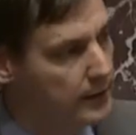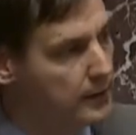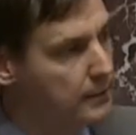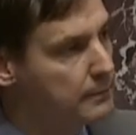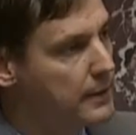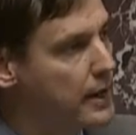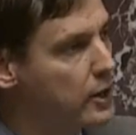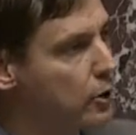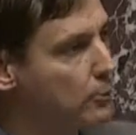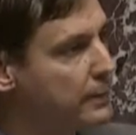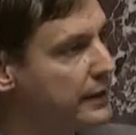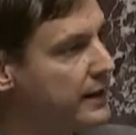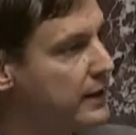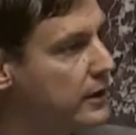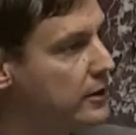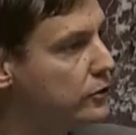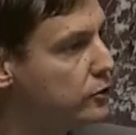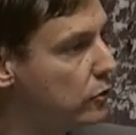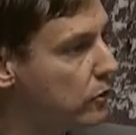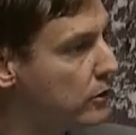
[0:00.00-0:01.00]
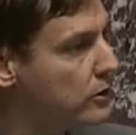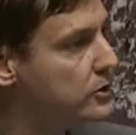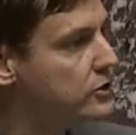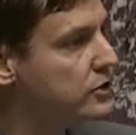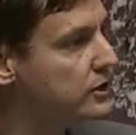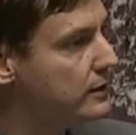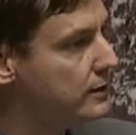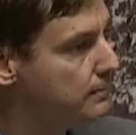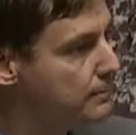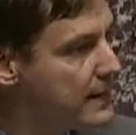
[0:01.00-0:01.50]
By opening our doors
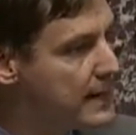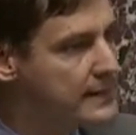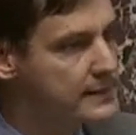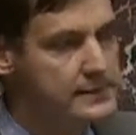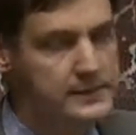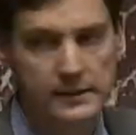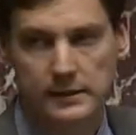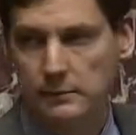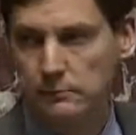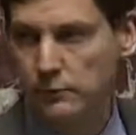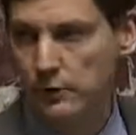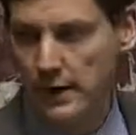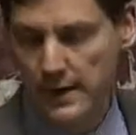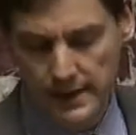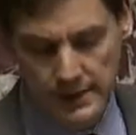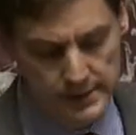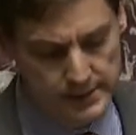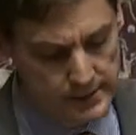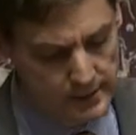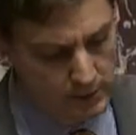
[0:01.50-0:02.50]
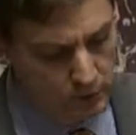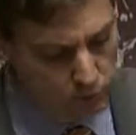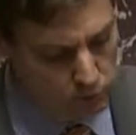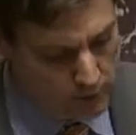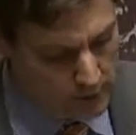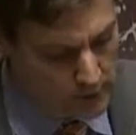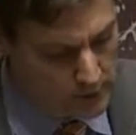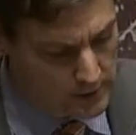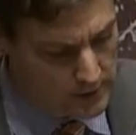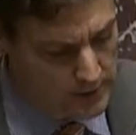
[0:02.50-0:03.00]
to the best and the brightest in the
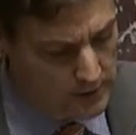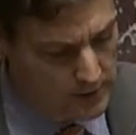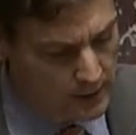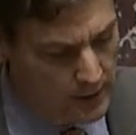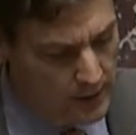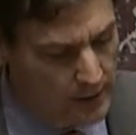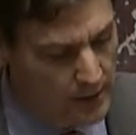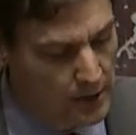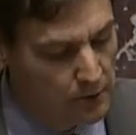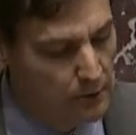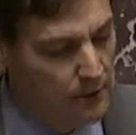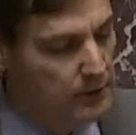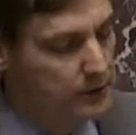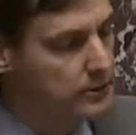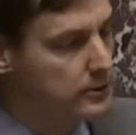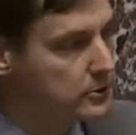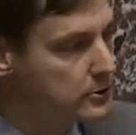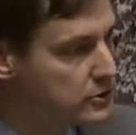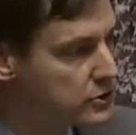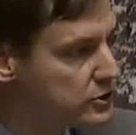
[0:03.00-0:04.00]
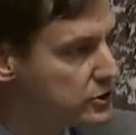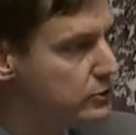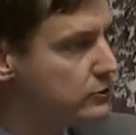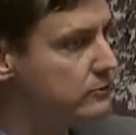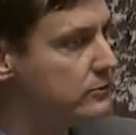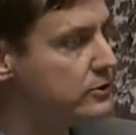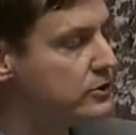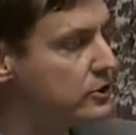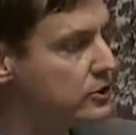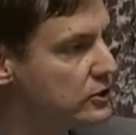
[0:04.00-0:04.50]
world, whether they're
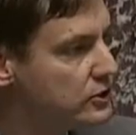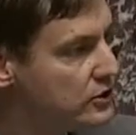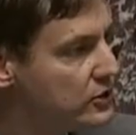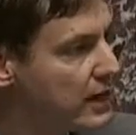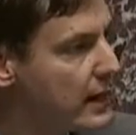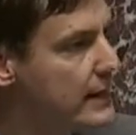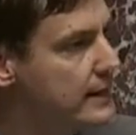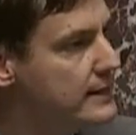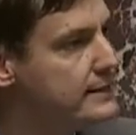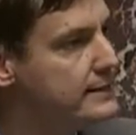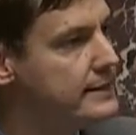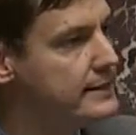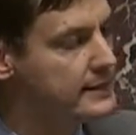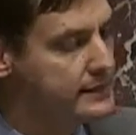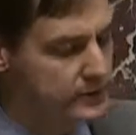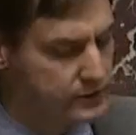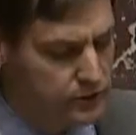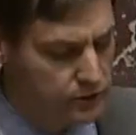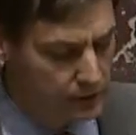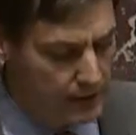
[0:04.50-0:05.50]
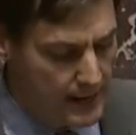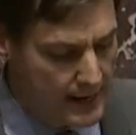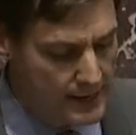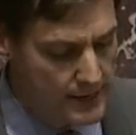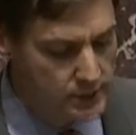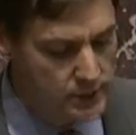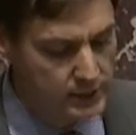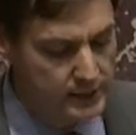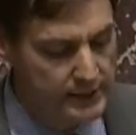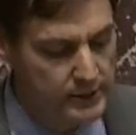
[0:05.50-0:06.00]
students or scientists or
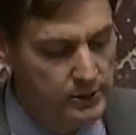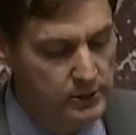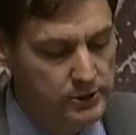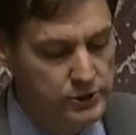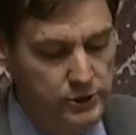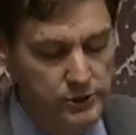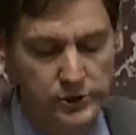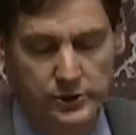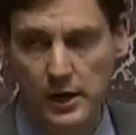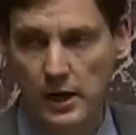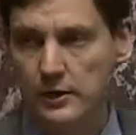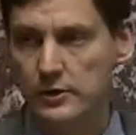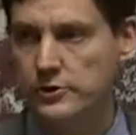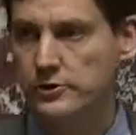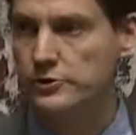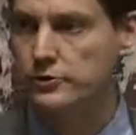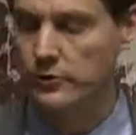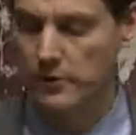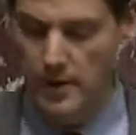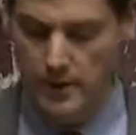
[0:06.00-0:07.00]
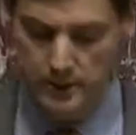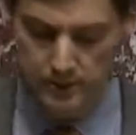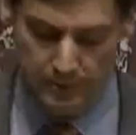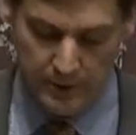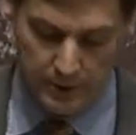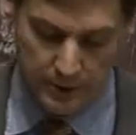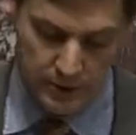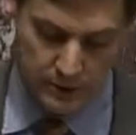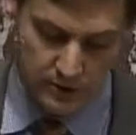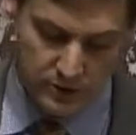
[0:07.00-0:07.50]
engineers or doctors or
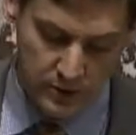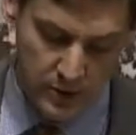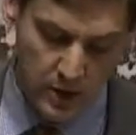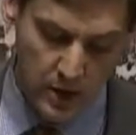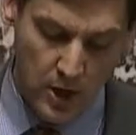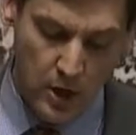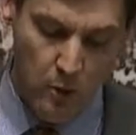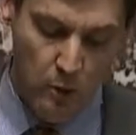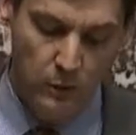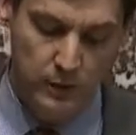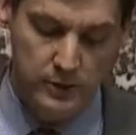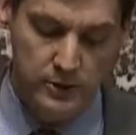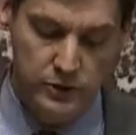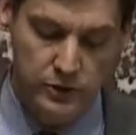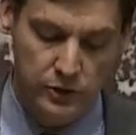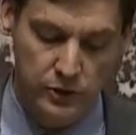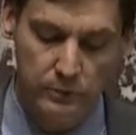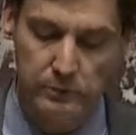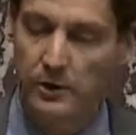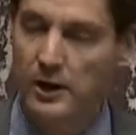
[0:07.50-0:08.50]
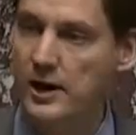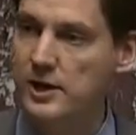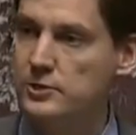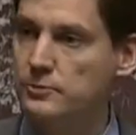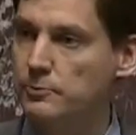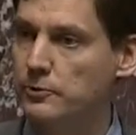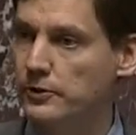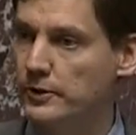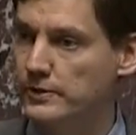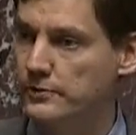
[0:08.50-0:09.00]
entrepreneurs, we'll ensure a
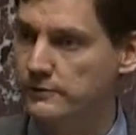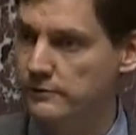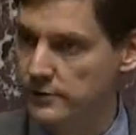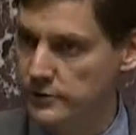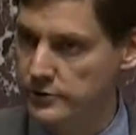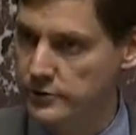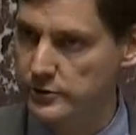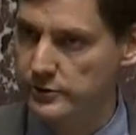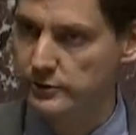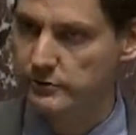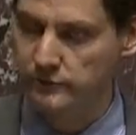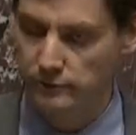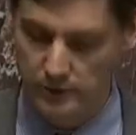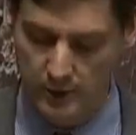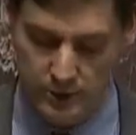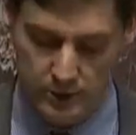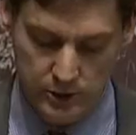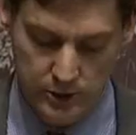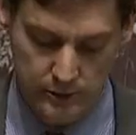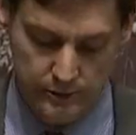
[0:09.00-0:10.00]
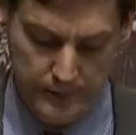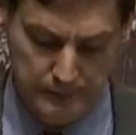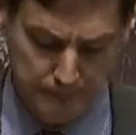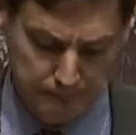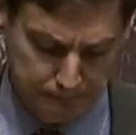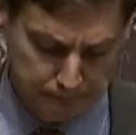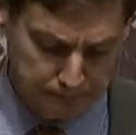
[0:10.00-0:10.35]
prosperous future for our children.